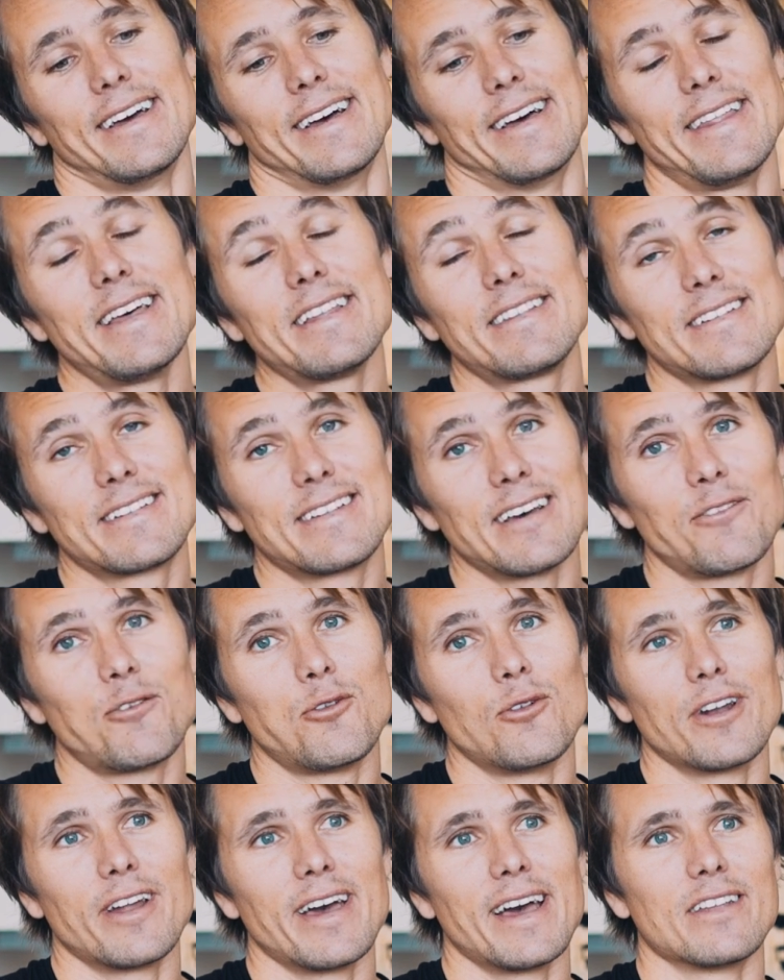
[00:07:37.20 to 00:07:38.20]
And that's a
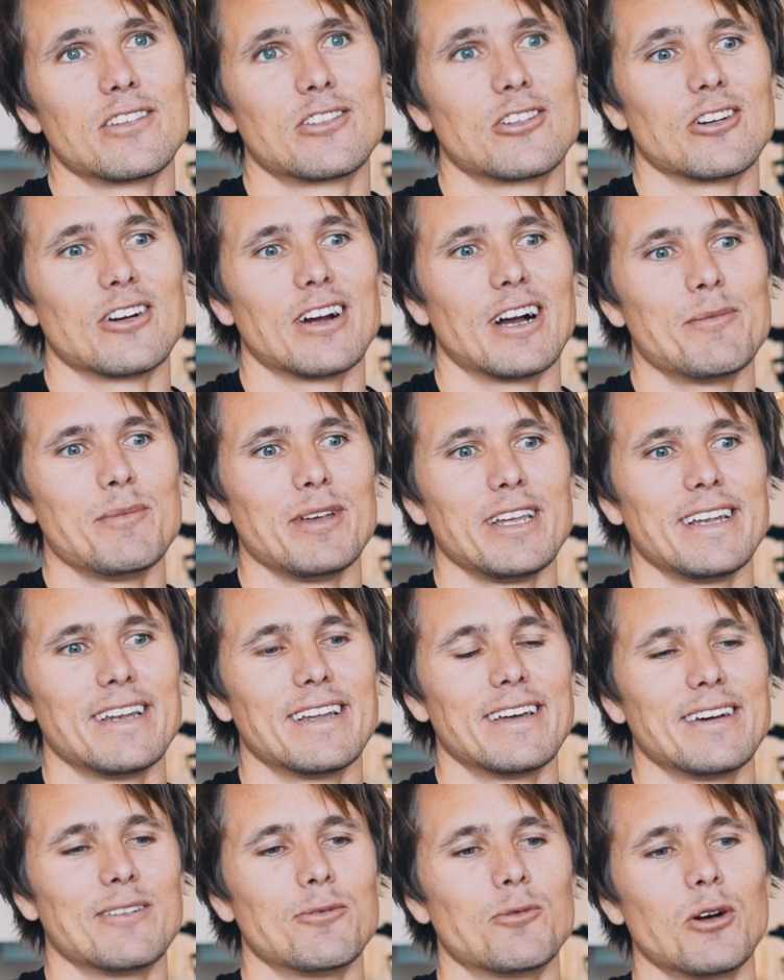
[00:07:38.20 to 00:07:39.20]
tough one to answer. I
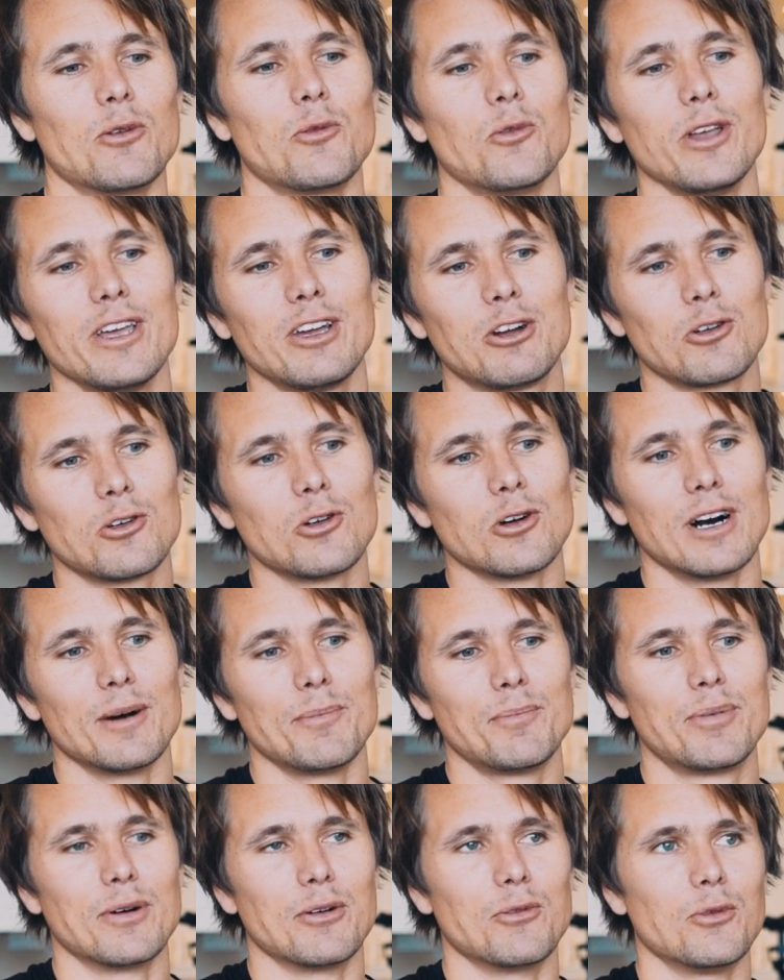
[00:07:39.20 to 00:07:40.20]
mean, when we grew
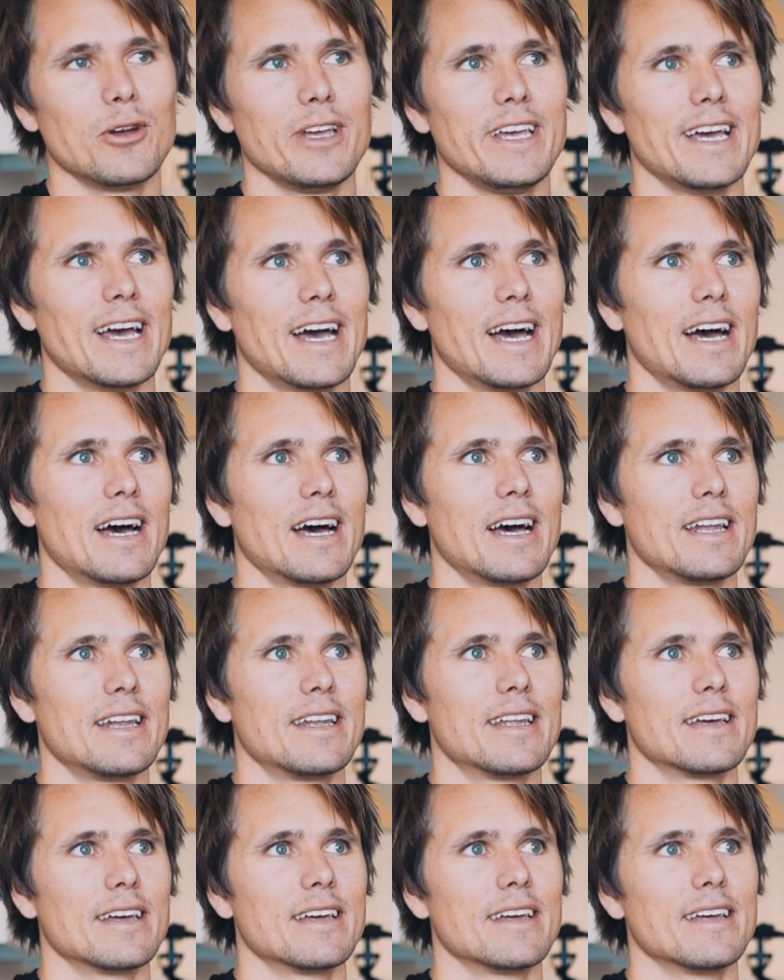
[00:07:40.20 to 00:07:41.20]
up, we
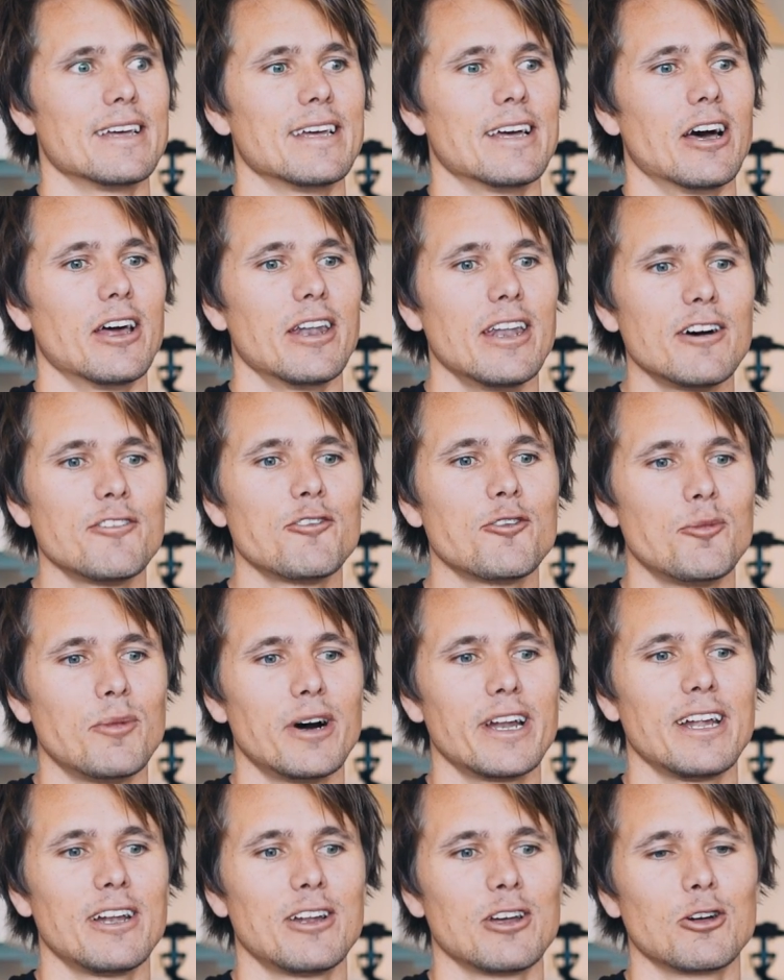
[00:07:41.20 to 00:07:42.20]
had enough
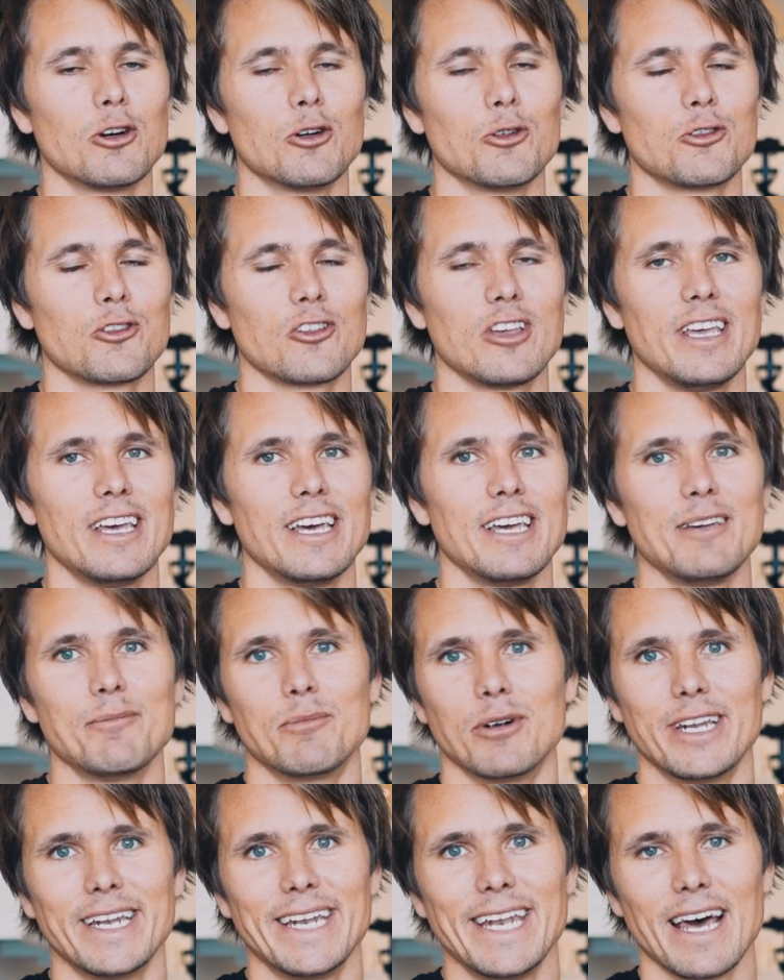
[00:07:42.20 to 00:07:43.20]
money to go skiing,
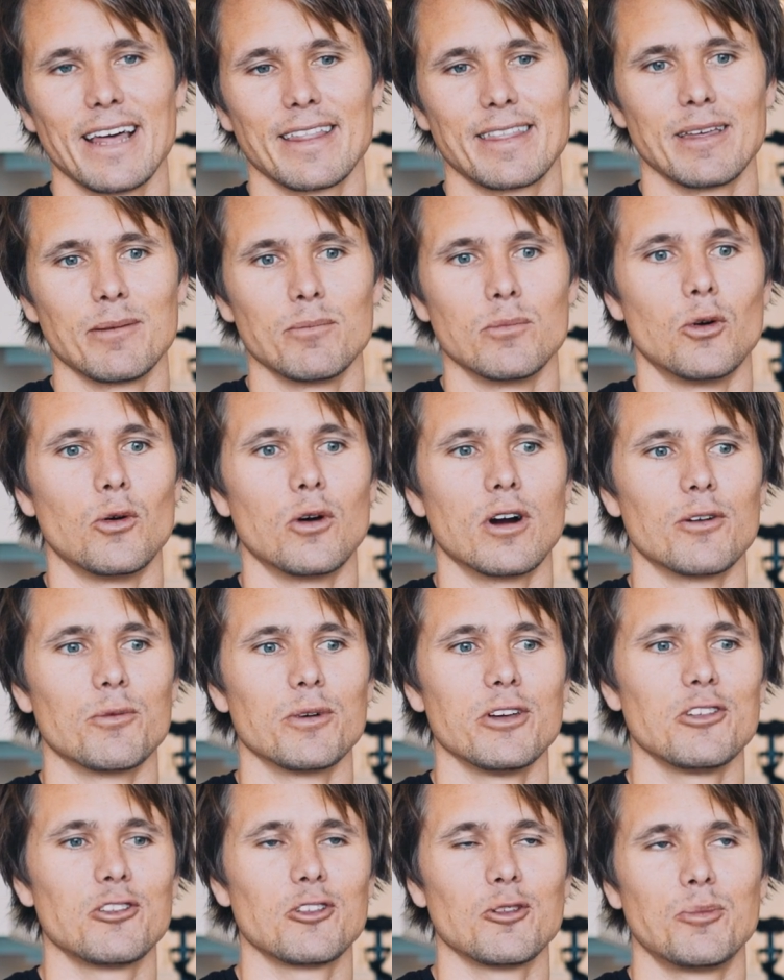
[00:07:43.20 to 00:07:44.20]
but nothing more.
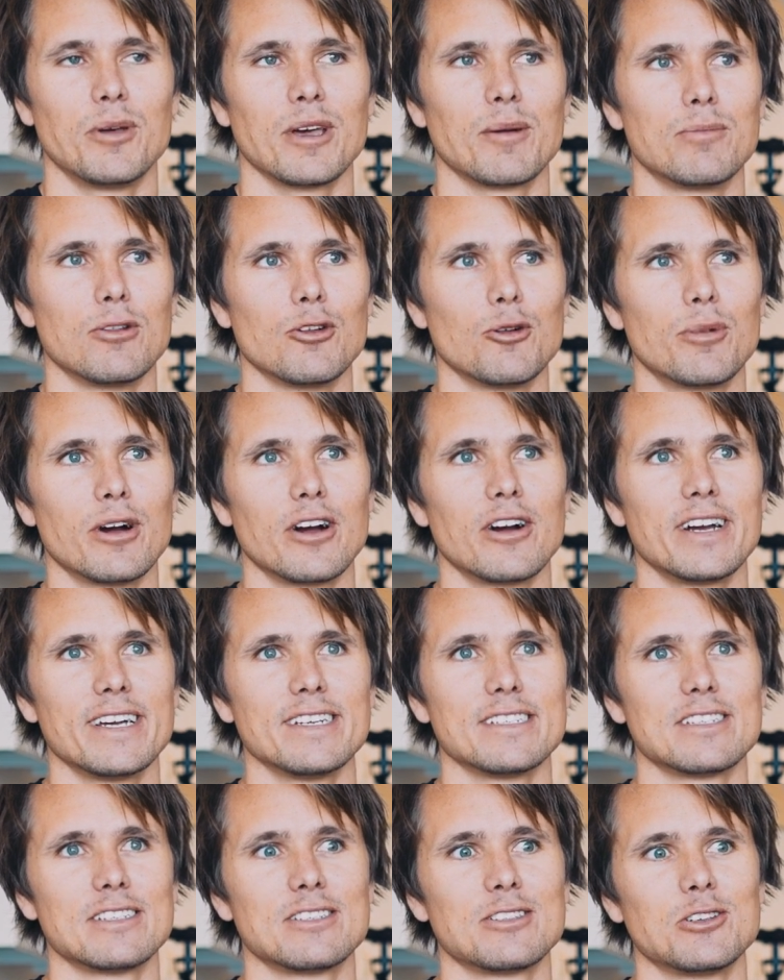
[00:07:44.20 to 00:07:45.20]
We used to pick
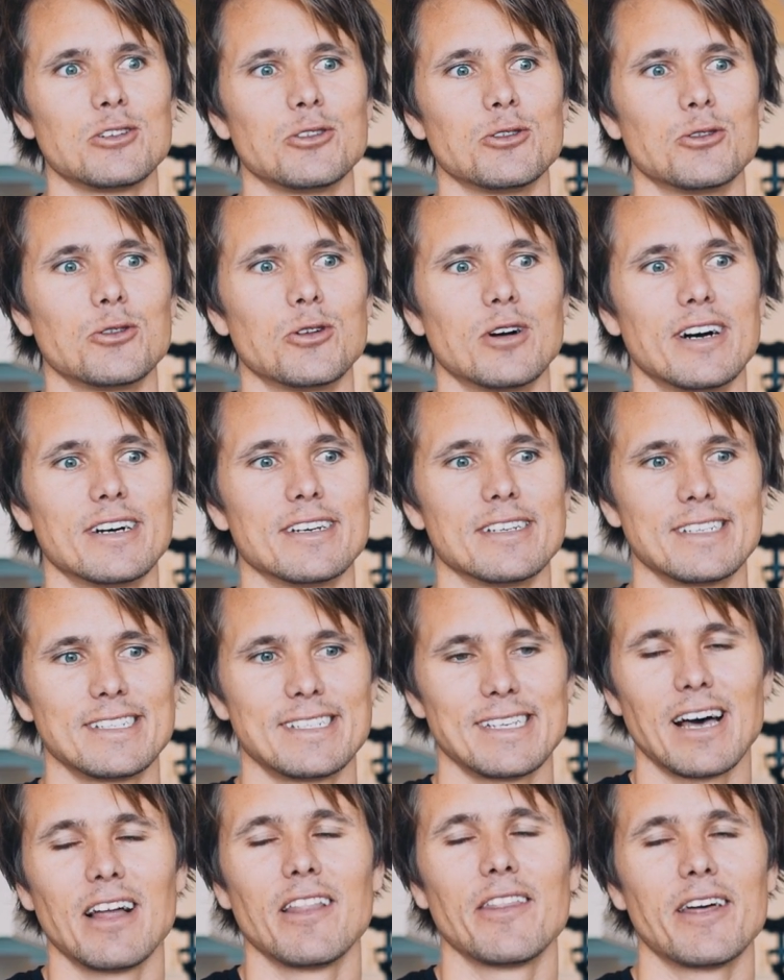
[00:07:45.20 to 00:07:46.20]
blueberries to
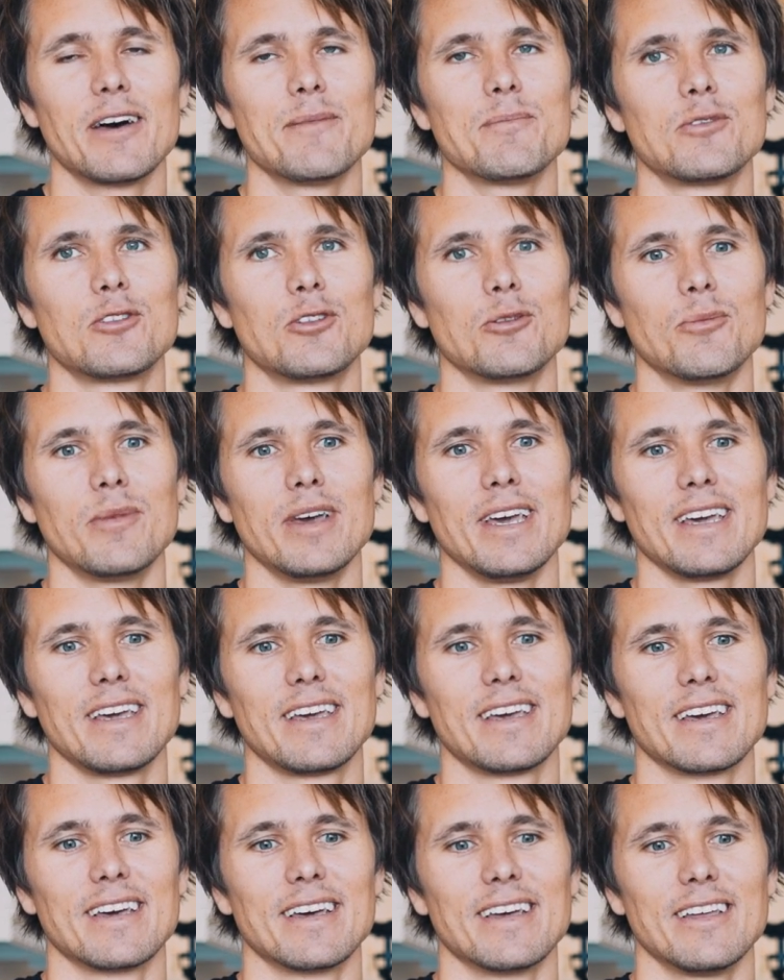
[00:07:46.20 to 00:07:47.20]
sell them to
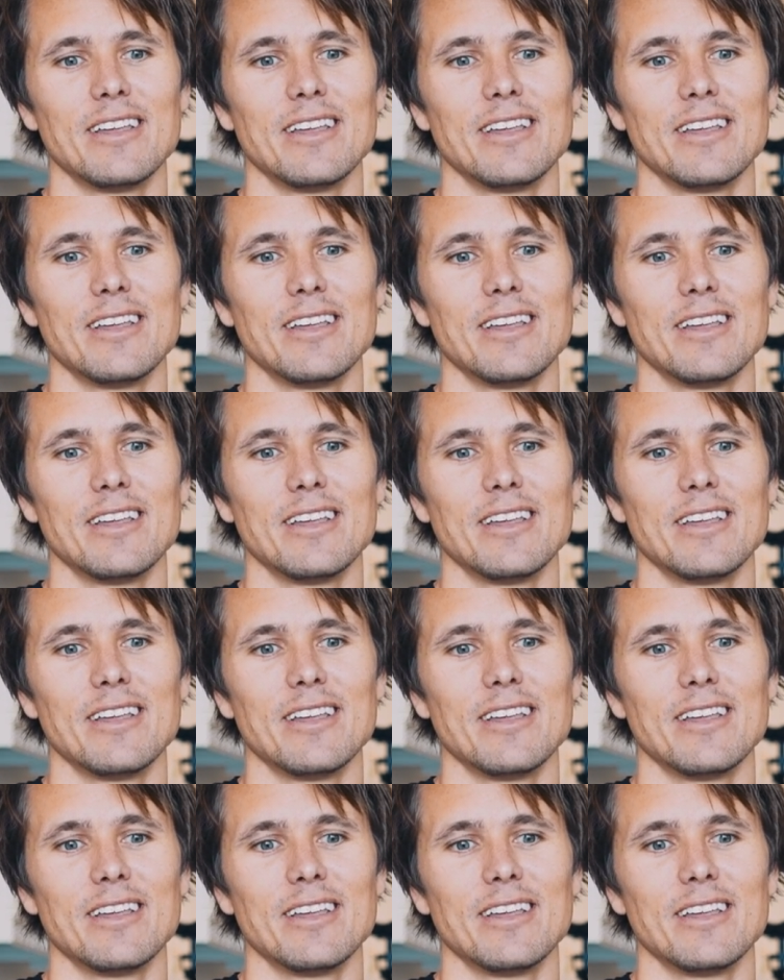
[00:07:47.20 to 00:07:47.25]
make